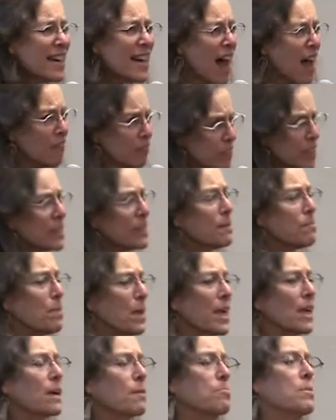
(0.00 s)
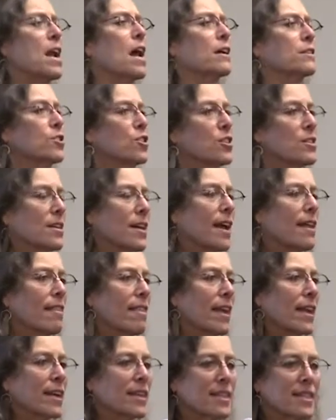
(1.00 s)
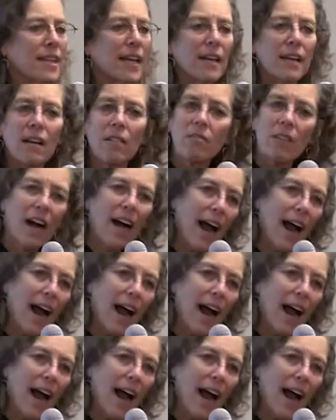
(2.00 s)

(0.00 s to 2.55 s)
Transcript: not really being obnoxious, I think, said,